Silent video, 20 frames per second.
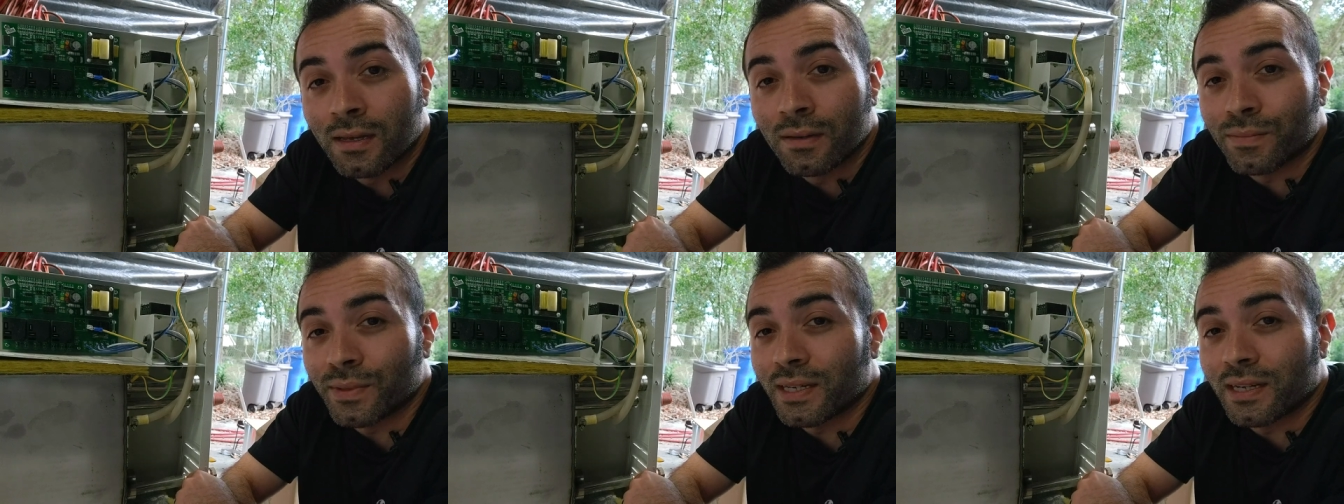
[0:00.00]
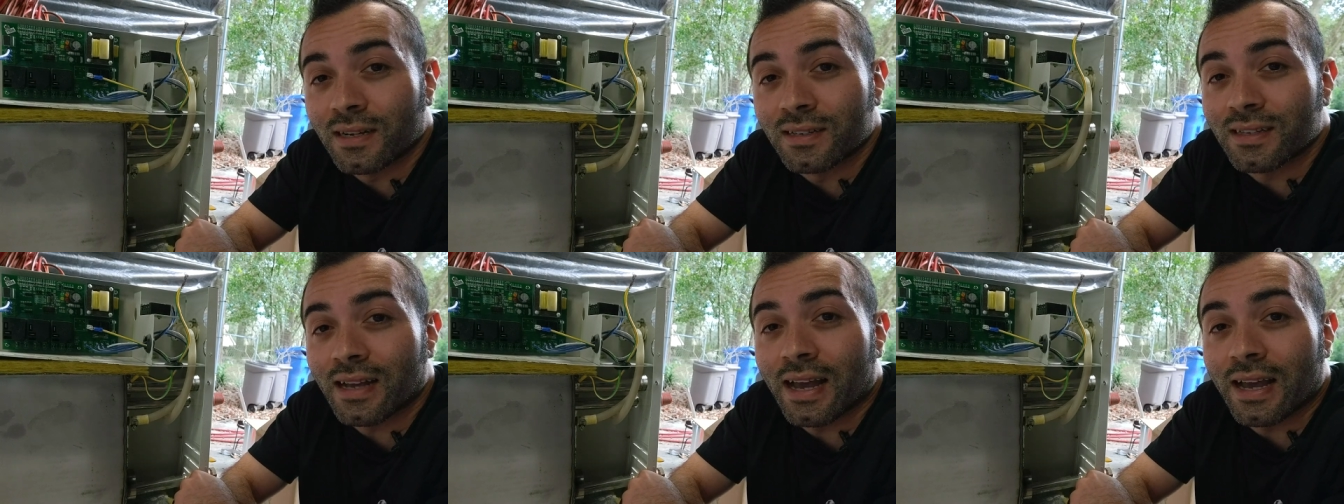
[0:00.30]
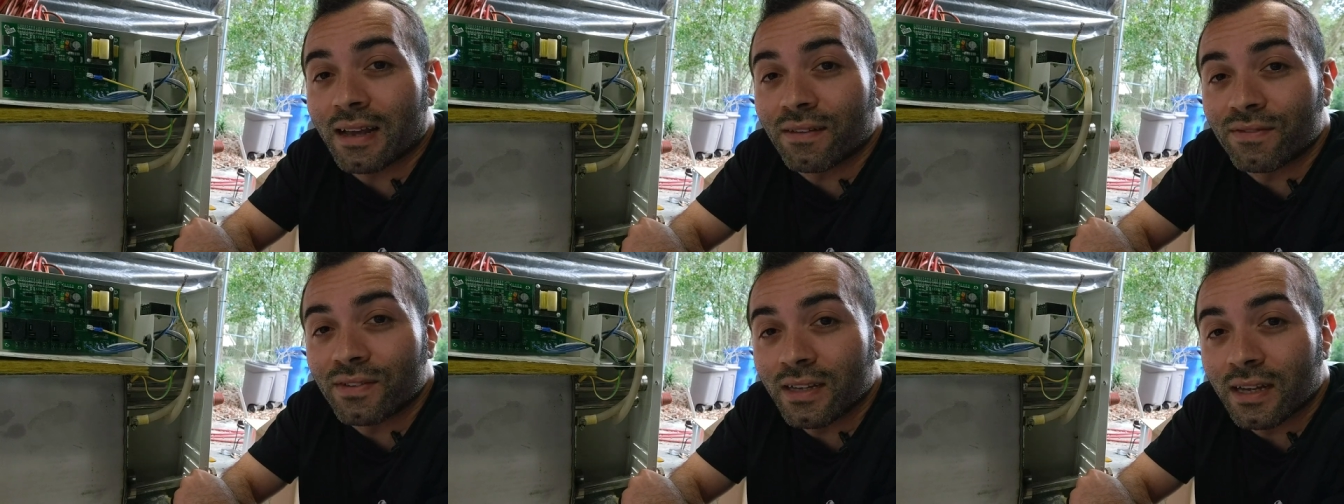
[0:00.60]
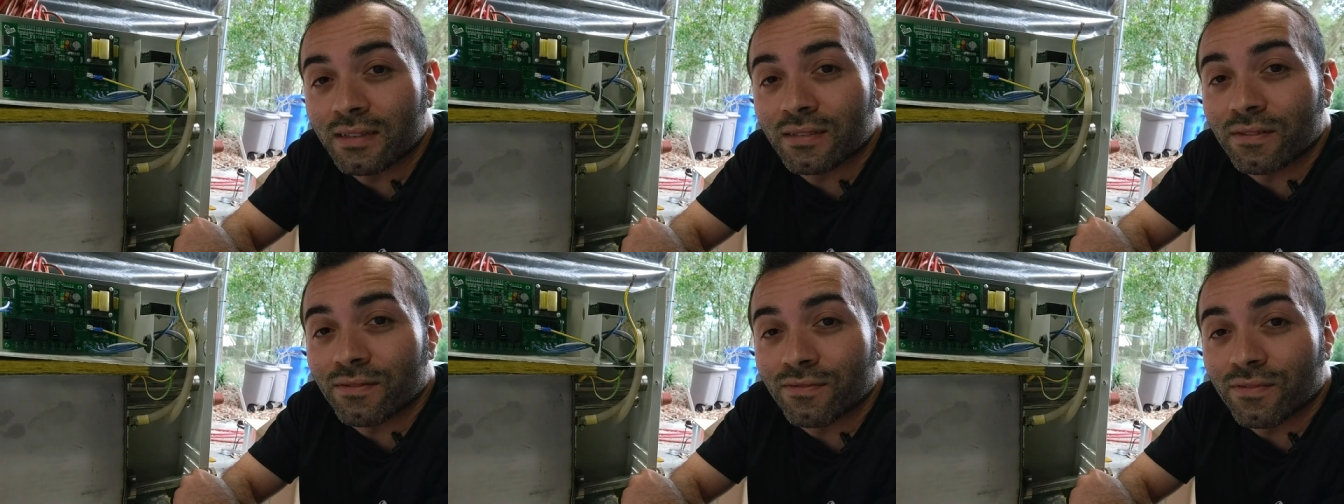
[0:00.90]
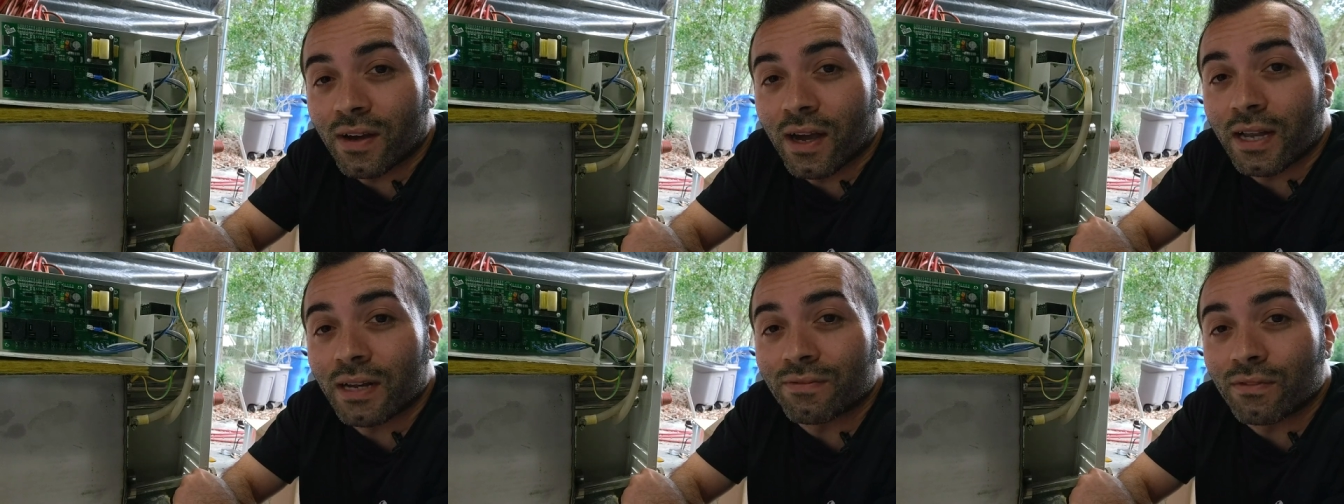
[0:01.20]
because I have yet to
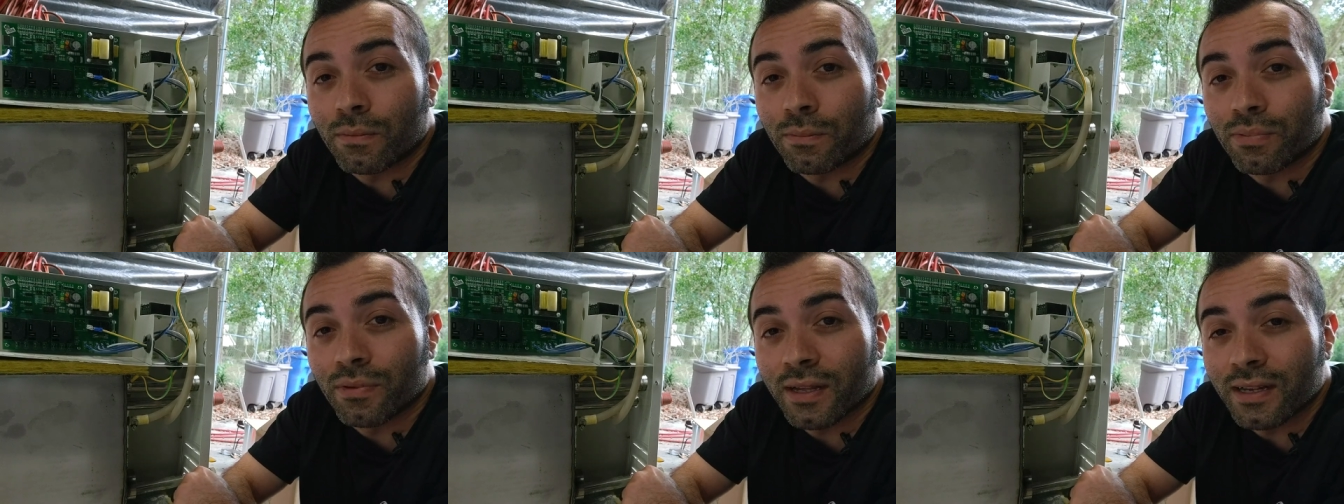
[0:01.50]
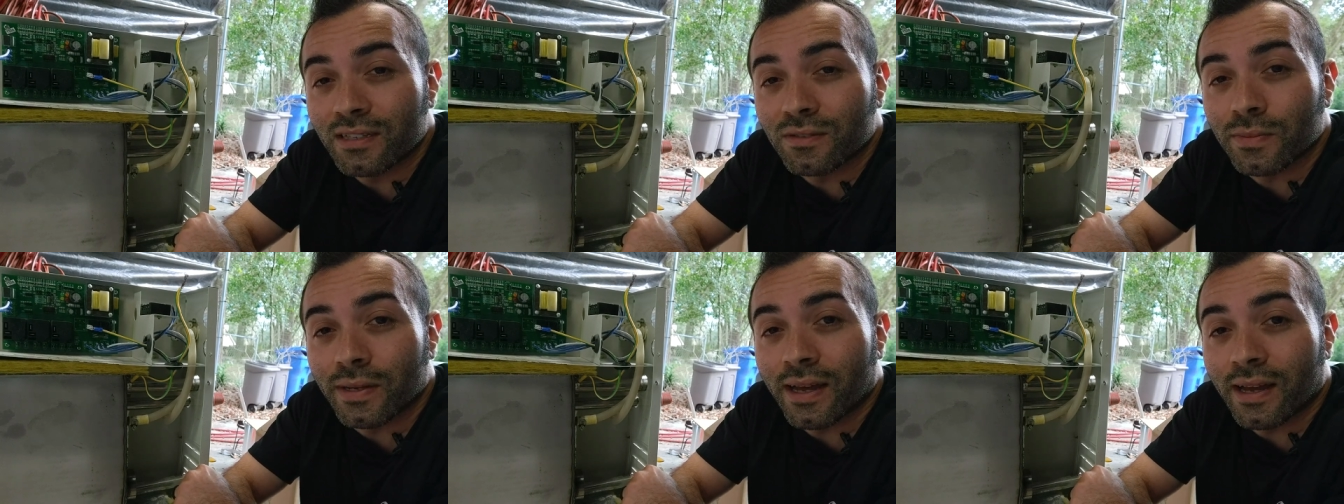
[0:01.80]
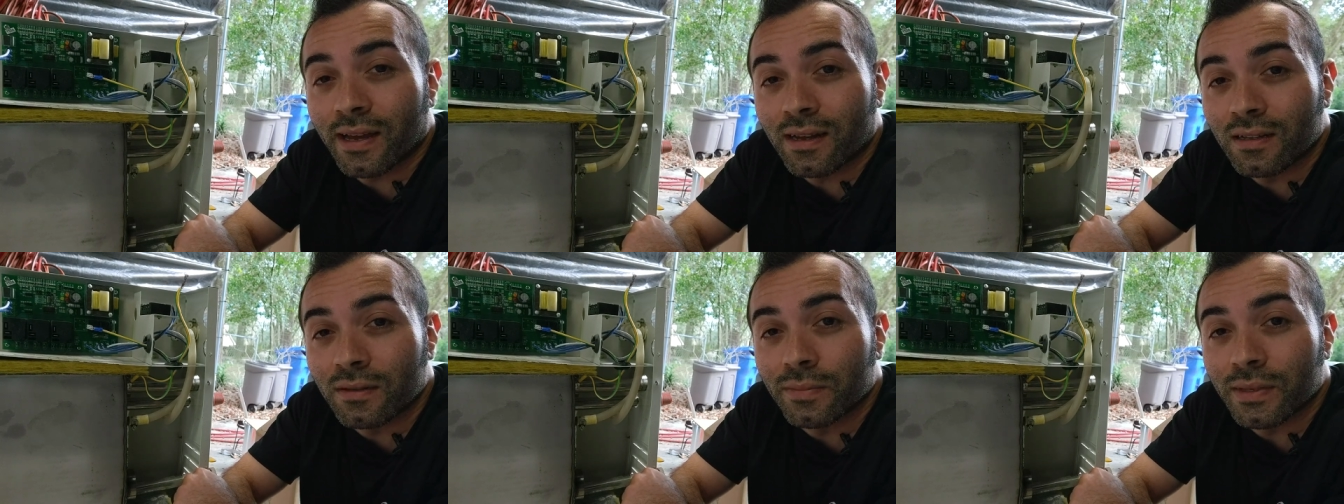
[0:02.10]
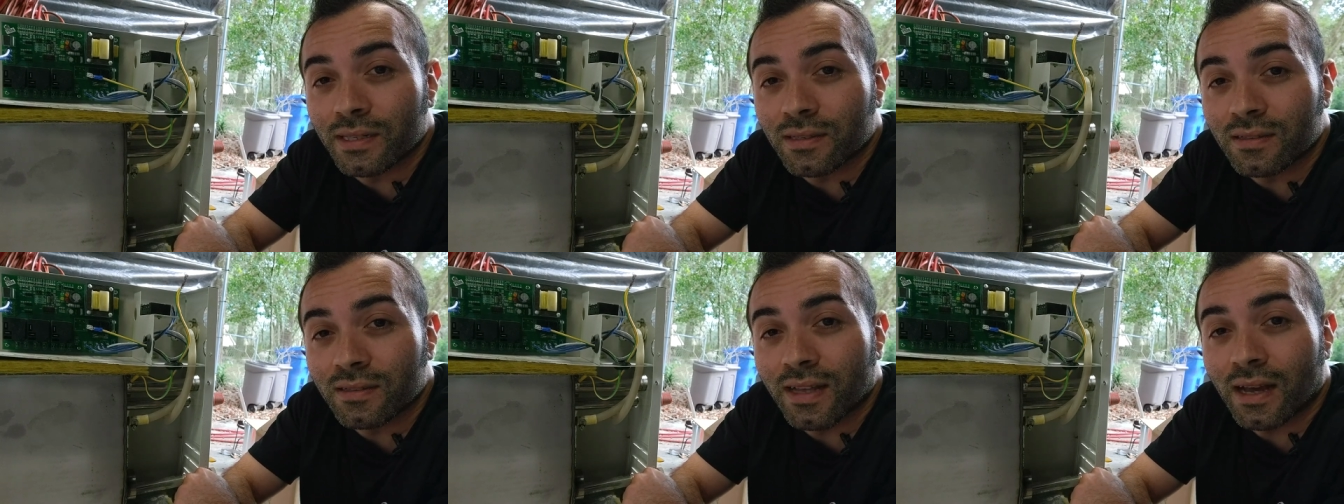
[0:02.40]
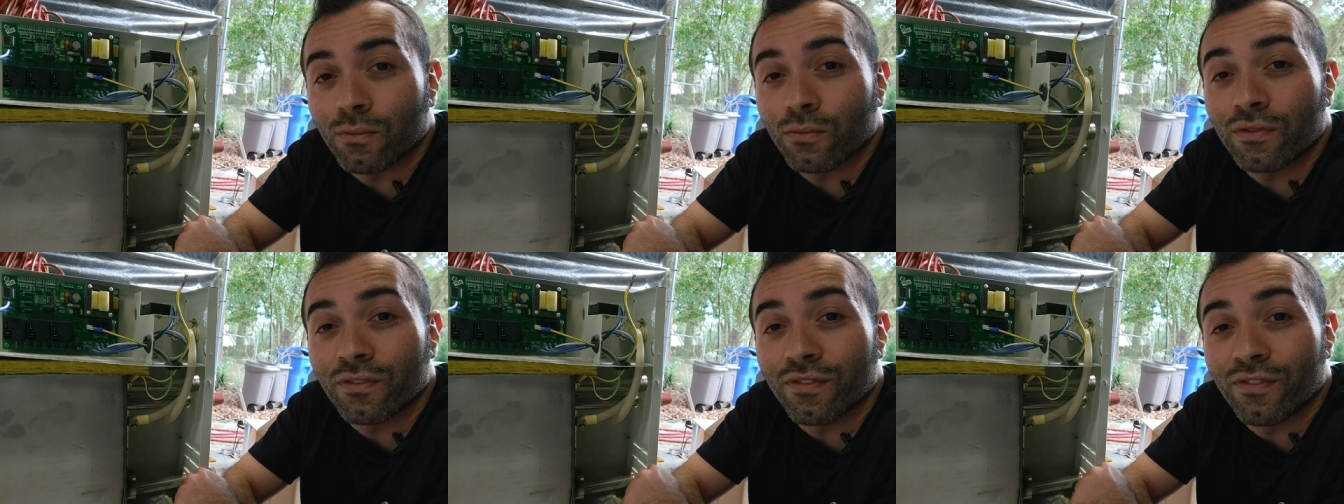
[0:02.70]
find replacement elements
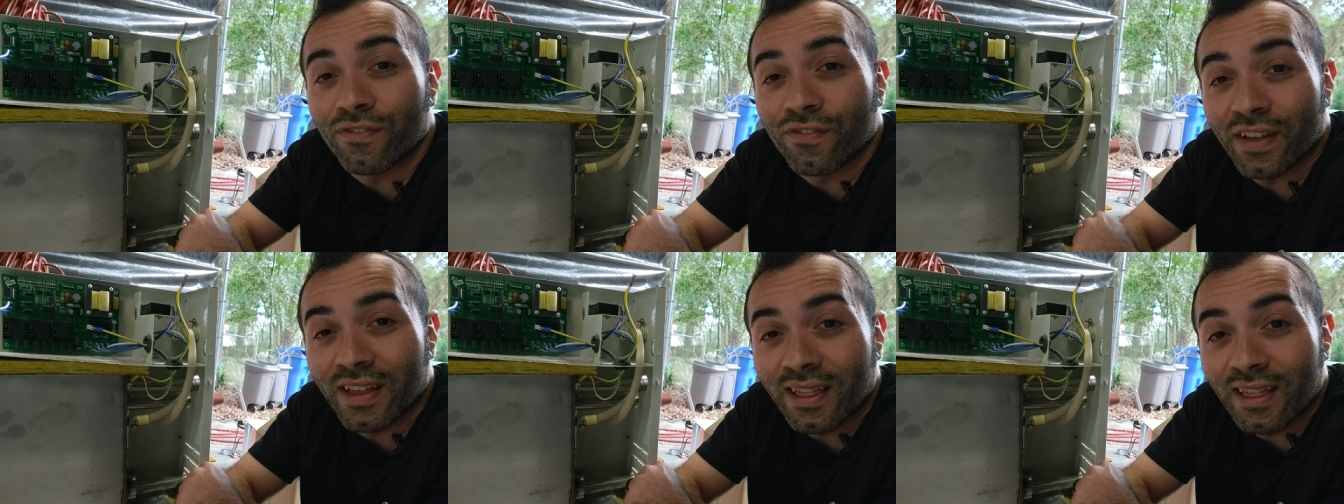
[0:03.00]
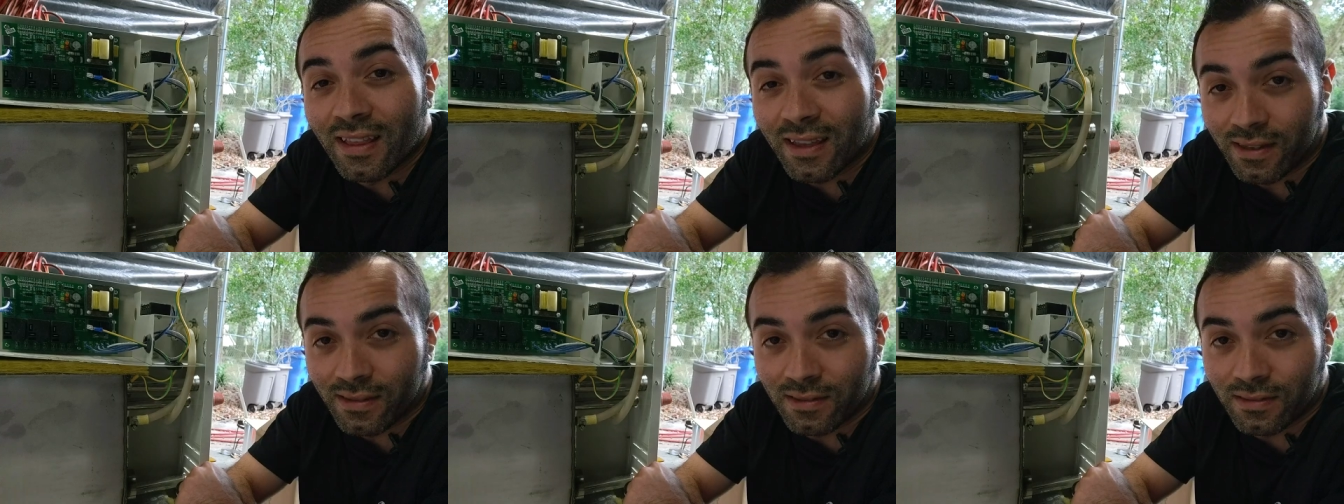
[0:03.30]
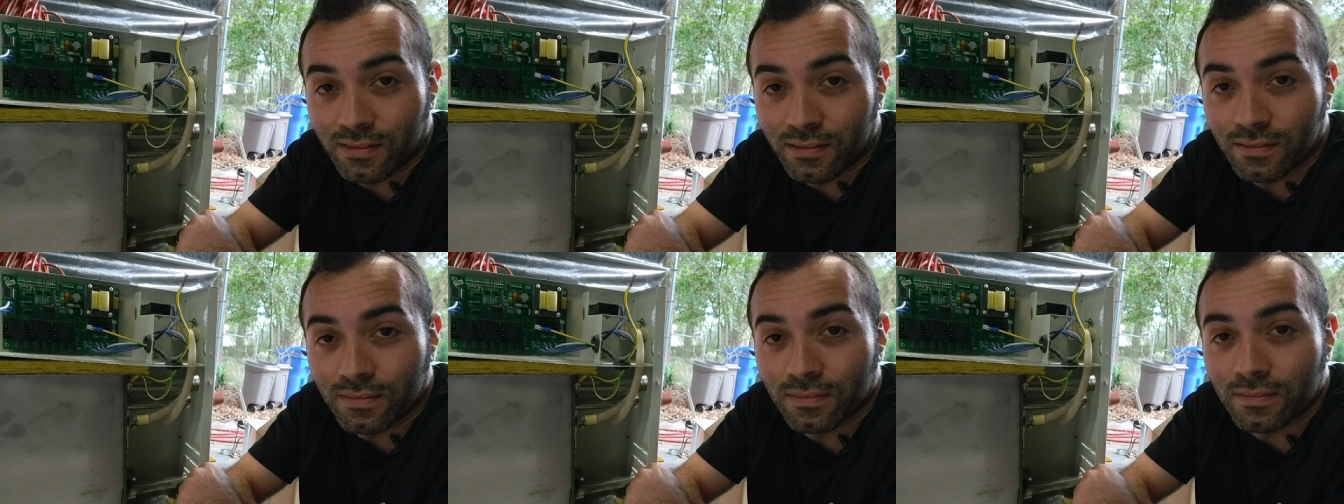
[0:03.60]
that will fit this.